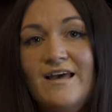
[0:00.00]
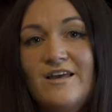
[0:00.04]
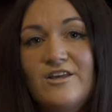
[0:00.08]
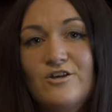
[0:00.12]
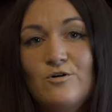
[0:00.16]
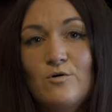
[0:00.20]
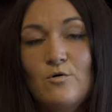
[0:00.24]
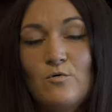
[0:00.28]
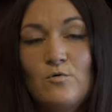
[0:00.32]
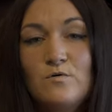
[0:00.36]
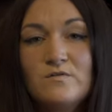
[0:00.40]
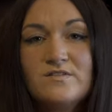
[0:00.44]

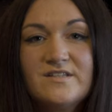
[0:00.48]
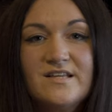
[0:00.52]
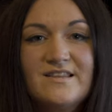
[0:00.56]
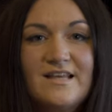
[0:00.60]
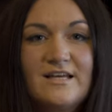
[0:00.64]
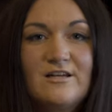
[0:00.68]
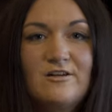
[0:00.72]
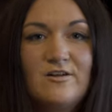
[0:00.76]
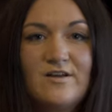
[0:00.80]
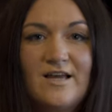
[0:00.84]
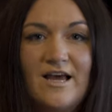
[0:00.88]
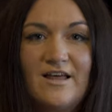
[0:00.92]
You'll also
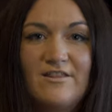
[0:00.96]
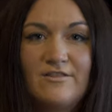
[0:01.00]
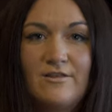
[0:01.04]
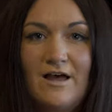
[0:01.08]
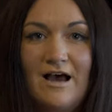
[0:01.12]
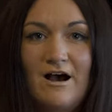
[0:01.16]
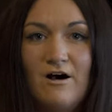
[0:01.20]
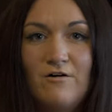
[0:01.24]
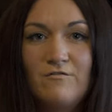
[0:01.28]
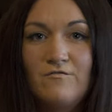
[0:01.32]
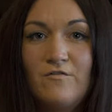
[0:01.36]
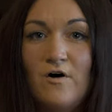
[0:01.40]
then look at
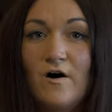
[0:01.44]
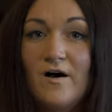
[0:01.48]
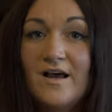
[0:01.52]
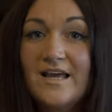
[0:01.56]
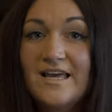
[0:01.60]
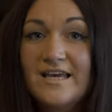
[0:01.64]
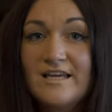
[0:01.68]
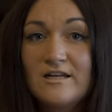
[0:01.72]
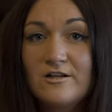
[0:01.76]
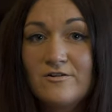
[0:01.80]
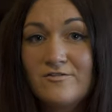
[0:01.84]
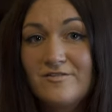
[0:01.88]
how far
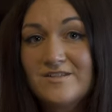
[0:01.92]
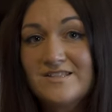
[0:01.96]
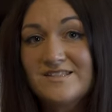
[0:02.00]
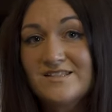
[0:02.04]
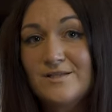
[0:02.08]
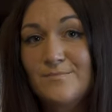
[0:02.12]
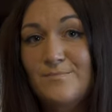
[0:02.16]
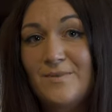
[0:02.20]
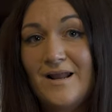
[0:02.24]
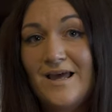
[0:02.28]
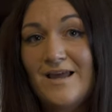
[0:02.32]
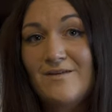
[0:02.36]
Hitler is to
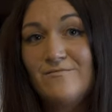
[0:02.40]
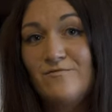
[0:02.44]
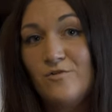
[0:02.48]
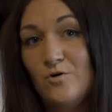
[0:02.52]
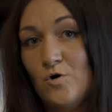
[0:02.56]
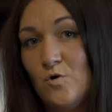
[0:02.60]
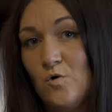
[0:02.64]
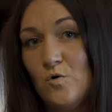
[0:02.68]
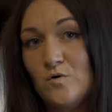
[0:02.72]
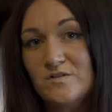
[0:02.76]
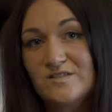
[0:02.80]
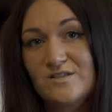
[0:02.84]
blame for
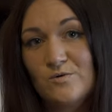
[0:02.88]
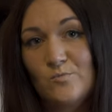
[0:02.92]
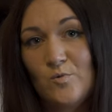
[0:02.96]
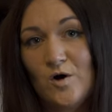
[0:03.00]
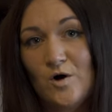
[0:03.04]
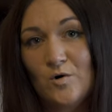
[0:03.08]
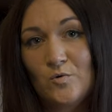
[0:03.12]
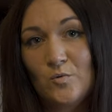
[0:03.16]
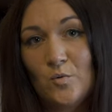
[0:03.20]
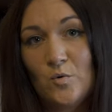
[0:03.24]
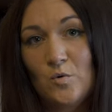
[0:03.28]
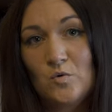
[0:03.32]
causing
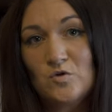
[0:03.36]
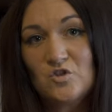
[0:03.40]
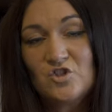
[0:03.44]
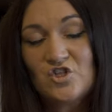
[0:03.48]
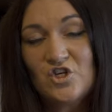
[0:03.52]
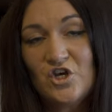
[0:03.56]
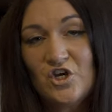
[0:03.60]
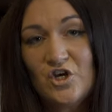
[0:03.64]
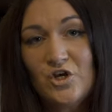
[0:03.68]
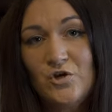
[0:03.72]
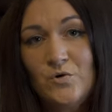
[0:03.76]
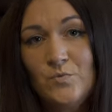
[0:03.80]
World War
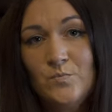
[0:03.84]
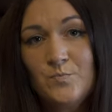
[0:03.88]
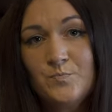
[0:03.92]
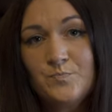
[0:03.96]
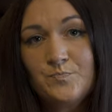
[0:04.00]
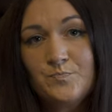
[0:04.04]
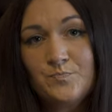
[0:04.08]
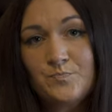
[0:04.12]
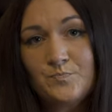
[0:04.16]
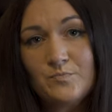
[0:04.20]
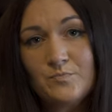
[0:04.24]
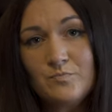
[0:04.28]
II.
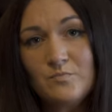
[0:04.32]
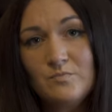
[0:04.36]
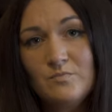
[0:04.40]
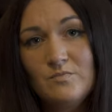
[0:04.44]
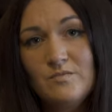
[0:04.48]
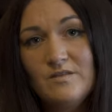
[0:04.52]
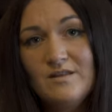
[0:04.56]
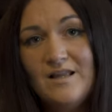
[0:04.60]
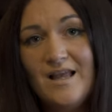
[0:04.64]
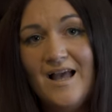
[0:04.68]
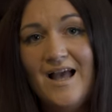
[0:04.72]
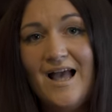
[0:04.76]

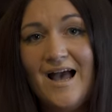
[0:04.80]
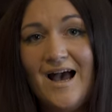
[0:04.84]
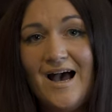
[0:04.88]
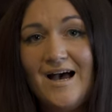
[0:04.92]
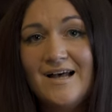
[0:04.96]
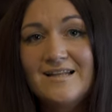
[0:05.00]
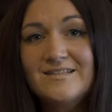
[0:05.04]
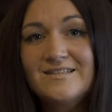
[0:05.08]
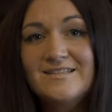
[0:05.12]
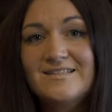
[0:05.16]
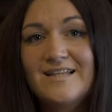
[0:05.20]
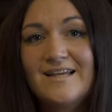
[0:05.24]

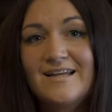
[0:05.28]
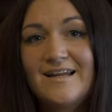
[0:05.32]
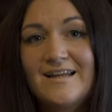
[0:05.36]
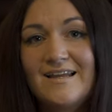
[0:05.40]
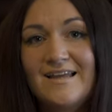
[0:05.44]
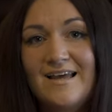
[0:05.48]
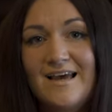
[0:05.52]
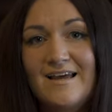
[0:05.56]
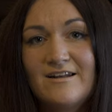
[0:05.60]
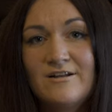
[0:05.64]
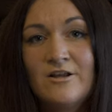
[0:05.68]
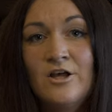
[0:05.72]
And then
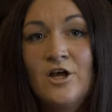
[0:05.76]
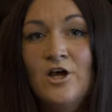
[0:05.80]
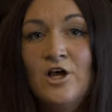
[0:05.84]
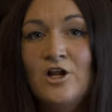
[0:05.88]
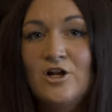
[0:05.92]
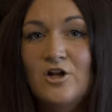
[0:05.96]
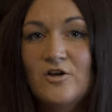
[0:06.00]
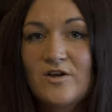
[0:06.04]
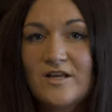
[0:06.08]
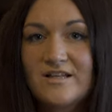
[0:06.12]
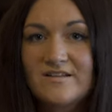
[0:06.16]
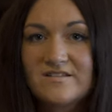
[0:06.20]
again,
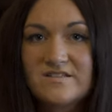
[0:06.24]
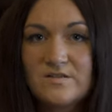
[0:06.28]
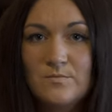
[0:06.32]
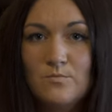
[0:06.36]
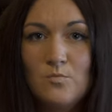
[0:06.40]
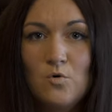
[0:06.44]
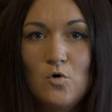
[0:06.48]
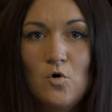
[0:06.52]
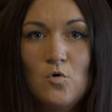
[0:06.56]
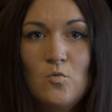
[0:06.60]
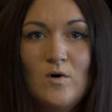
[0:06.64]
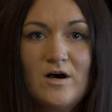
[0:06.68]
looking at some
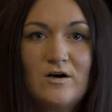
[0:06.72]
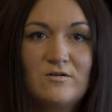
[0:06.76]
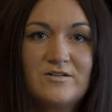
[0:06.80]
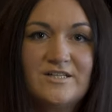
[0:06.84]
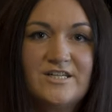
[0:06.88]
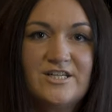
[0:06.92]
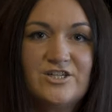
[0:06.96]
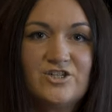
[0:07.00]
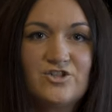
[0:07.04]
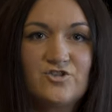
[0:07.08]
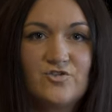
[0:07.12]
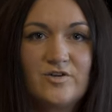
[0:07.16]
more world
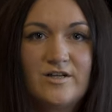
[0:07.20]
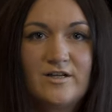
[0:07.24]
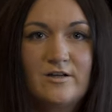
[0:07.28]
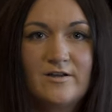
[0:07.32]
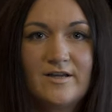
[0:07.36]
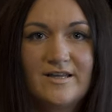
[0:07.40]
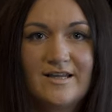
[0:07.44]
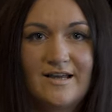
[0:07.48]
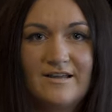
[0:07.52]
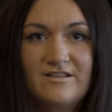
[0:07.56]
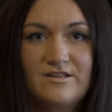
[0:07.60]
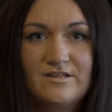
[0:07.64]
history,
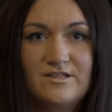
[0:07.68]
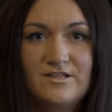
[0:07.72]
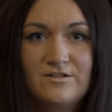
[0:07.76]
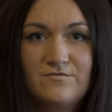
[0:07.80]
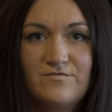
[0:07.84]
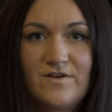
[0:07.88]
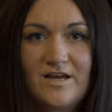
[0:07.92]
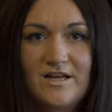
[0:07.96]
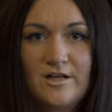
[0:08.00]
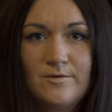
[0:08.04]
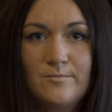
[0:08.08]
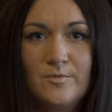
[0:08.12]
looking at the
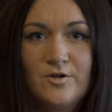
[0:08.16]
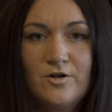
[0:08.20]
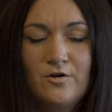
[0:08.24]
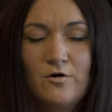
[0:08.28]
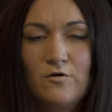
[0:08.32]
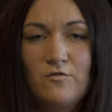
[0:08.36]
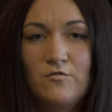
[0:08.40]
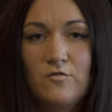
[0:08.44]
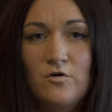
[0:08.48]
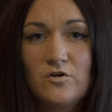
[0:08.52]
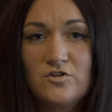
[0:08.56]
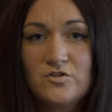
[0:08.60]
development
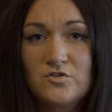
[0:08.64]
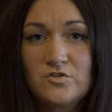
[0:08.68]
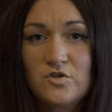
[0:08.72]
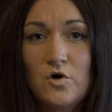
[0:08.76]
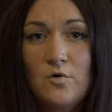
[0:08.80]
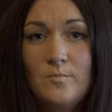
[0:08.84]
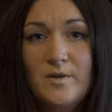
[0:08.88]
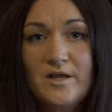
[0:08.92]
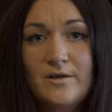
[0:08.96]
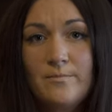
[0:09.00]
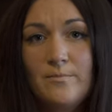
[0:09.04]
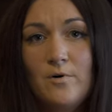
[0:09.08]
of
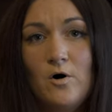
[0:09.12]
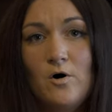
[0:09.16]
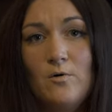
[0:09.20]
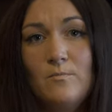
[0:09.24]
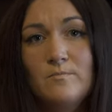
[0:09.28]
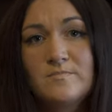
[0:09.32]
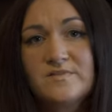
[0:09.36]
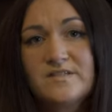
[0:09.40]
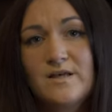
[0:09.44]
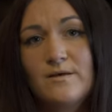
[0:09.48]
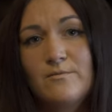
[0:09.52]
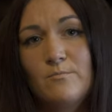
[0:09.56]
atomic
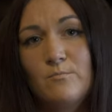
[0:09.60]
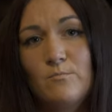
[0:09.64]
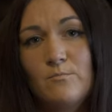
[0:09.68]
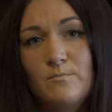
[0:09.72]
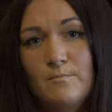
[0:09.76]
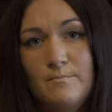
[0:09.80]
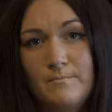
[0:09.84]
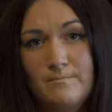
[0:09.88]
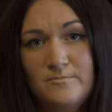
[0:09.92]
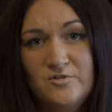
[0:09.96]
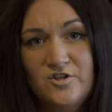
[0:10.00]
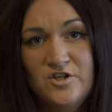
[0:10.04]
bombs and
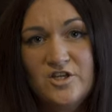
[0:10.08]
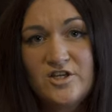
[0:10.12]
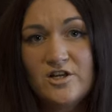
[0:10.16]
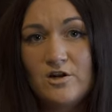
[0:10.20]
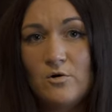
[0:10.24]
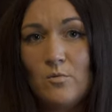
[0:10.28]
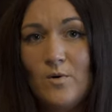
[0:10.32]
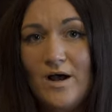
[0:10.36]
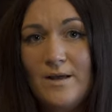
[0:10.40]
nuclear